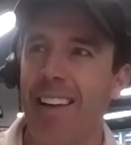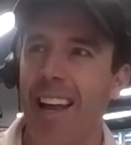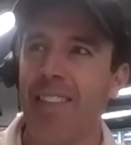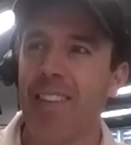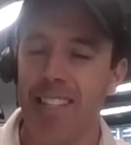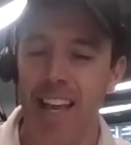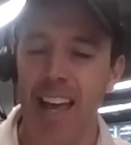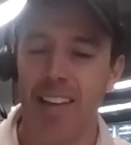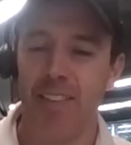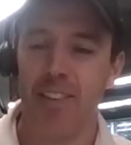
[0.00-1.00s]
and he had this
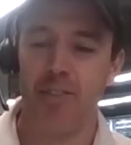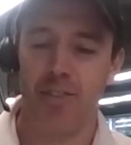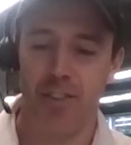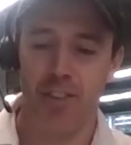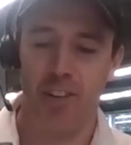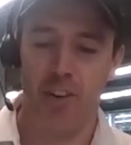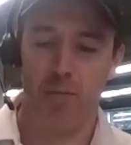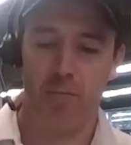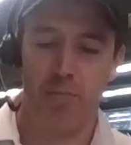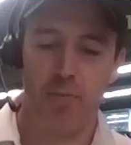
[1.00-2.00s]
saying that you should,
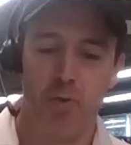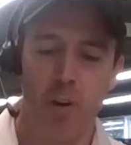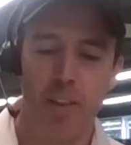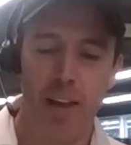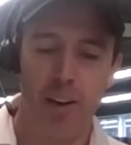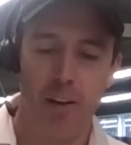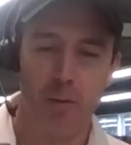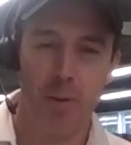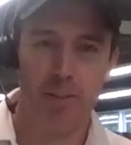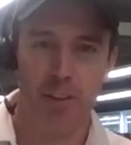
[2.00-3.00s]
pray like it
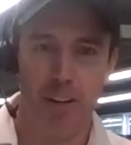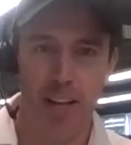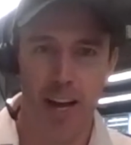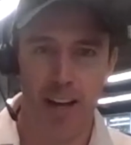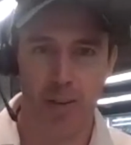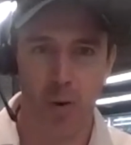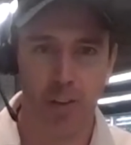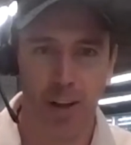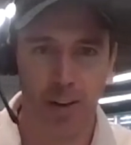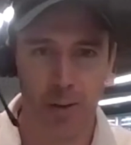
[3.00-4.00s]
all depends on God and
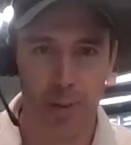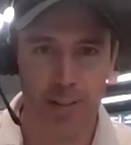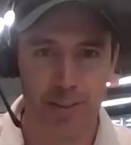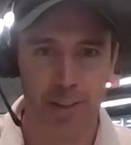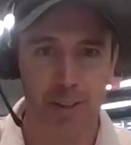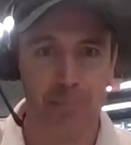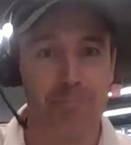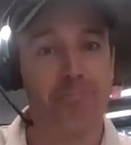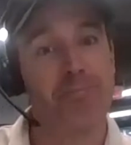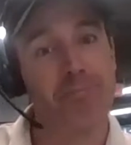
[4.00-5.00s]
work like it all depends on
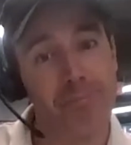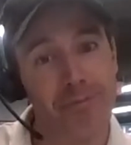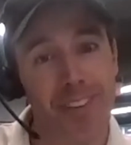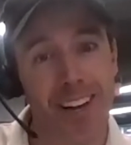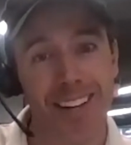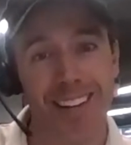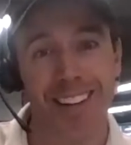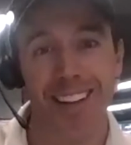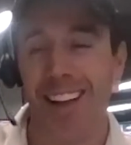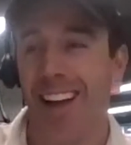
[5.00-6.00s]
you, right?
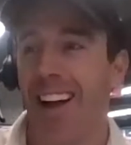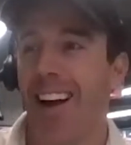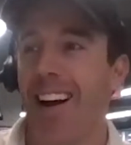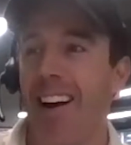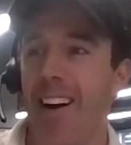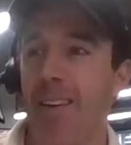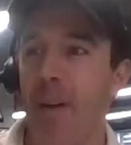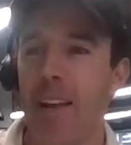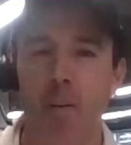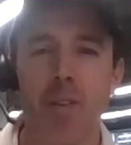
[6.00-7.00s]

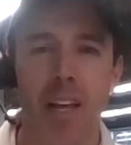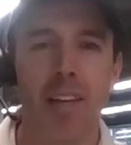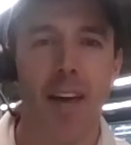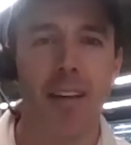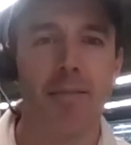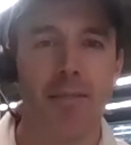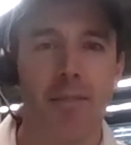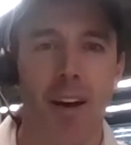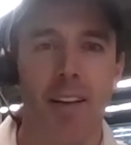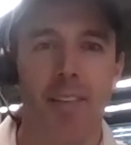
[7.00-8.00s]
And I've always liked that,
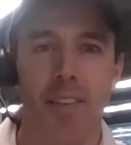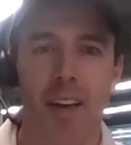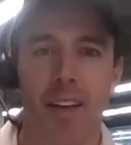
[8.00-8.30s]
right?